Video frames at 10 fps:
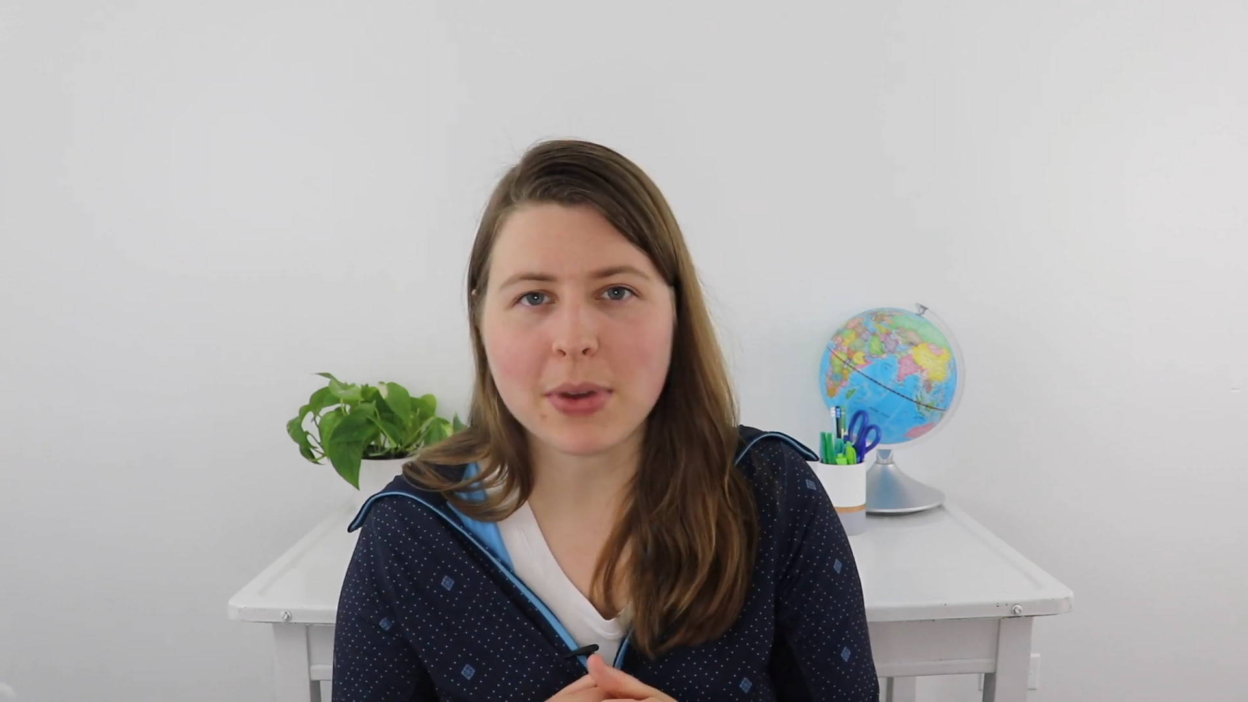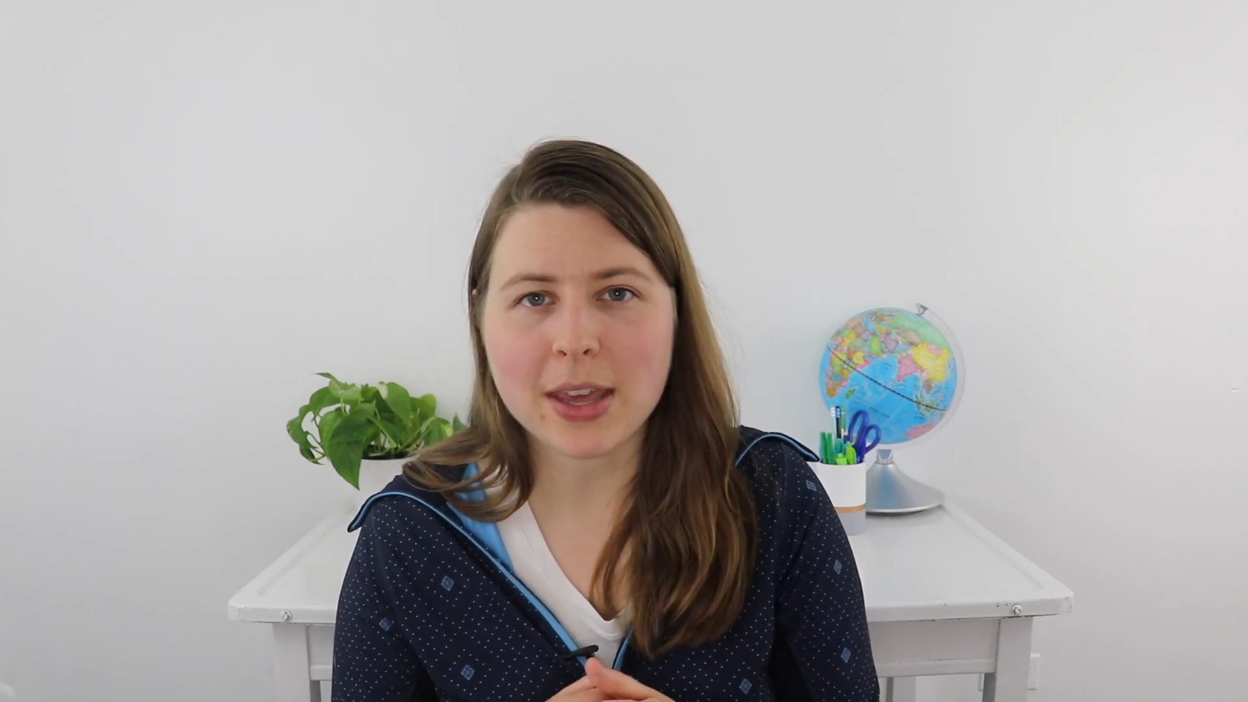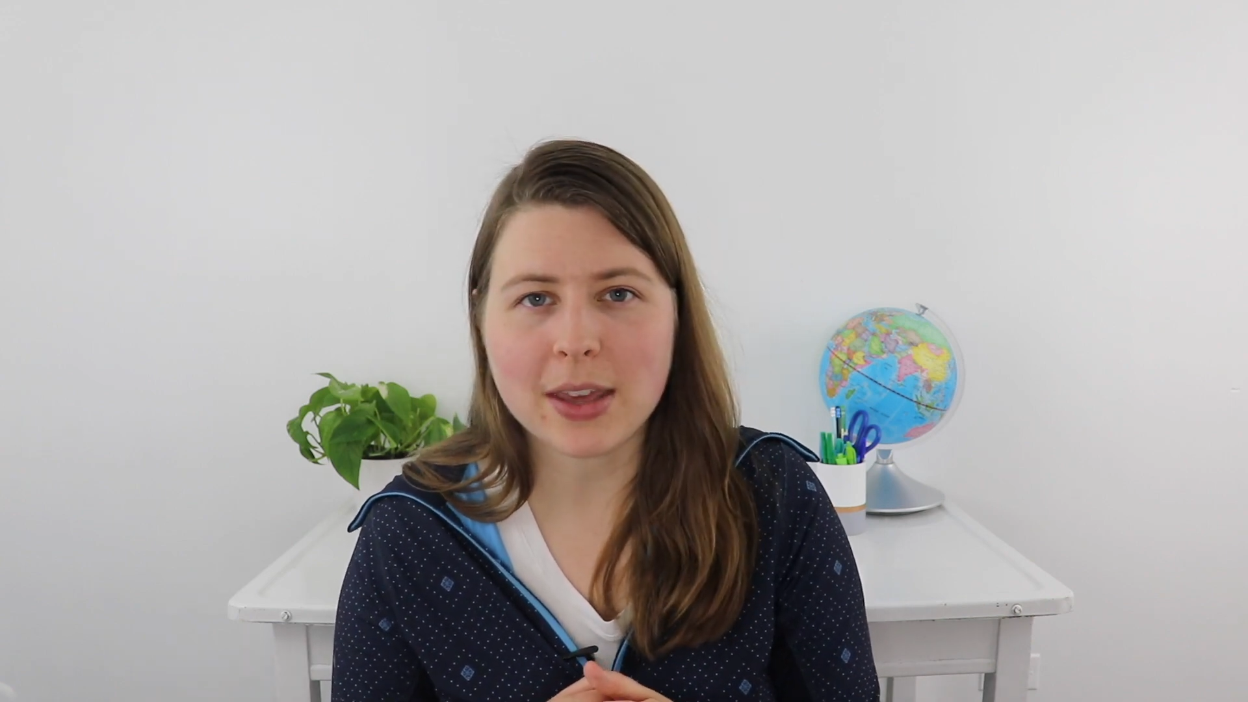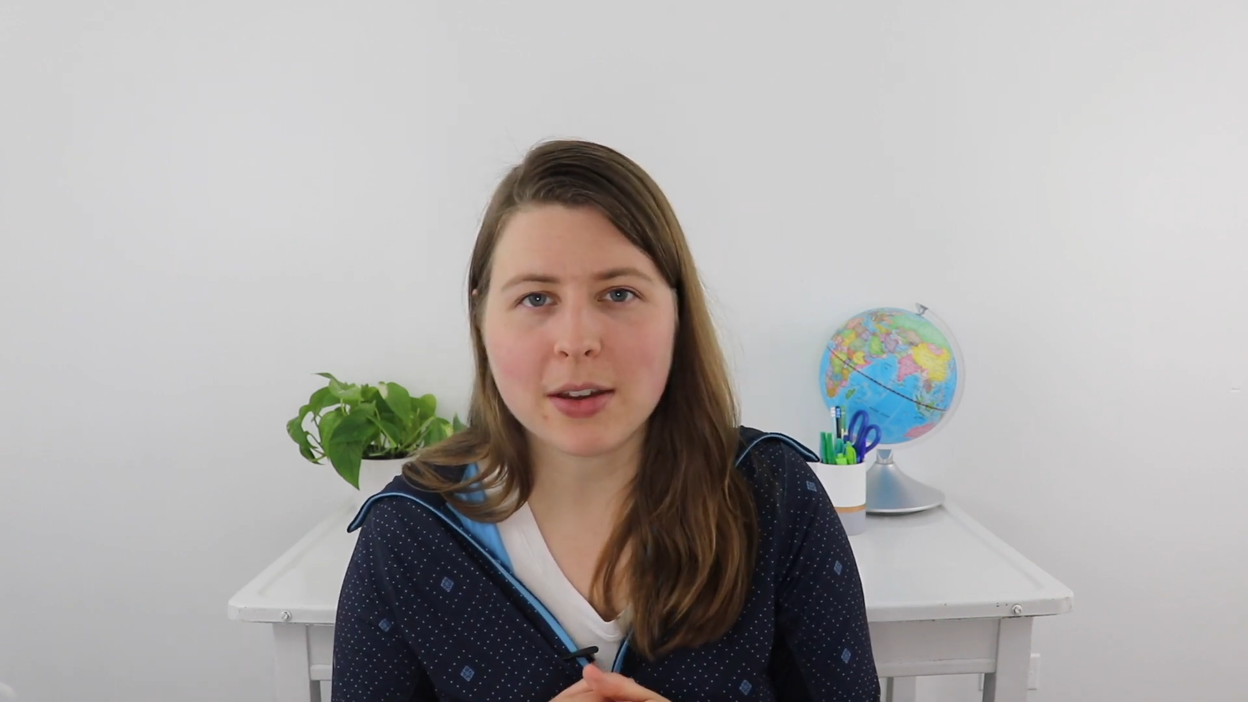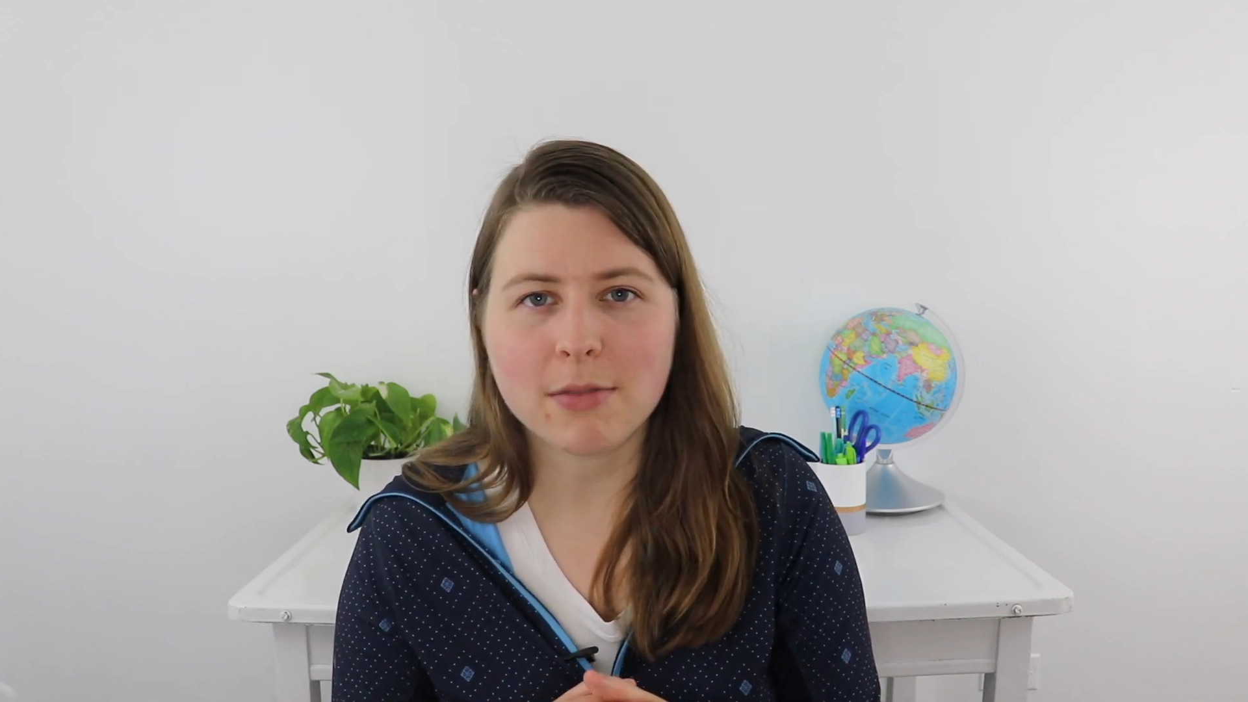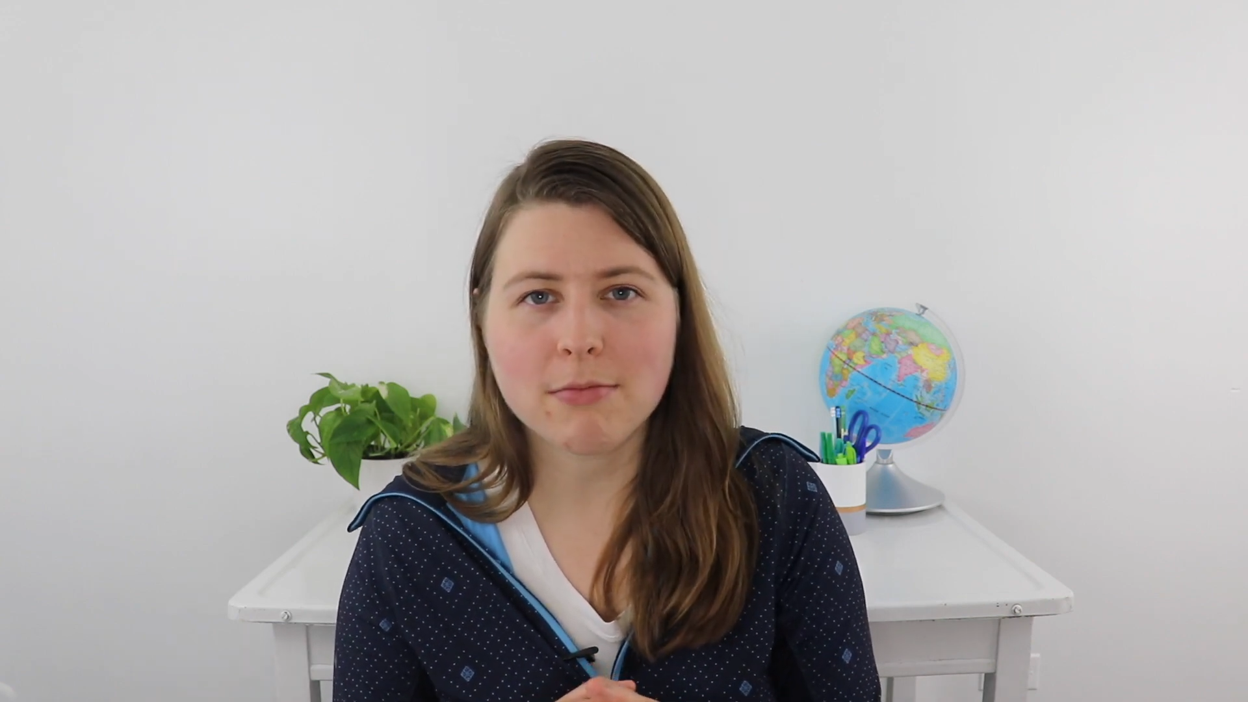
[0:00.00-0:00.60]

be